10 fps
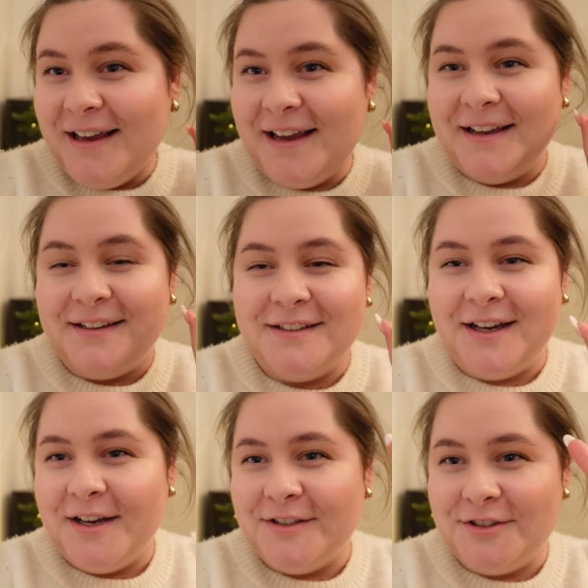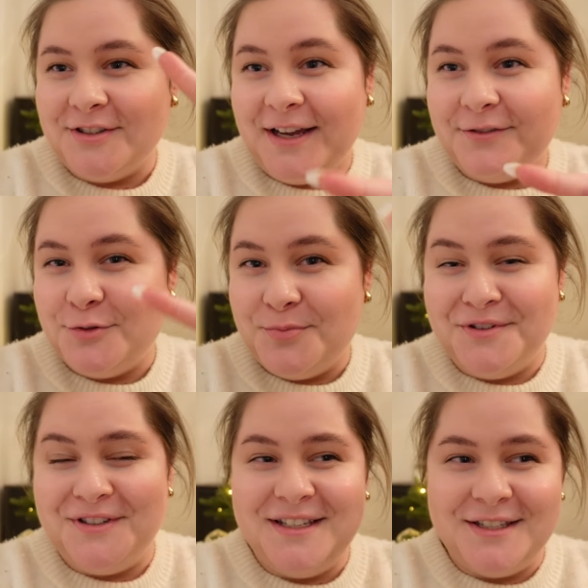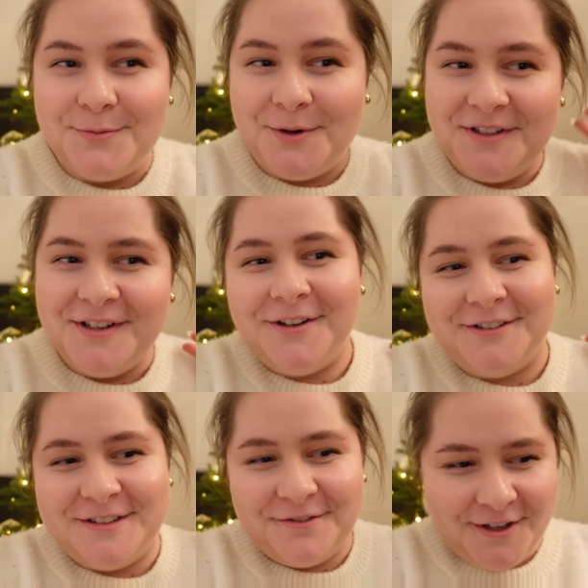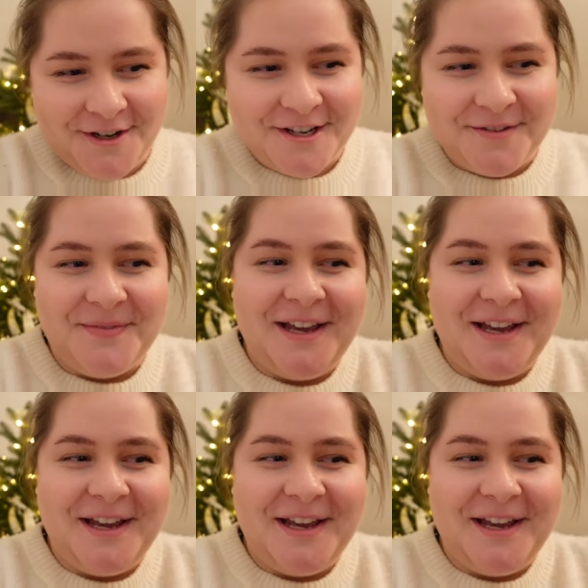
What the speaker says: and I just have to put this one on the vlog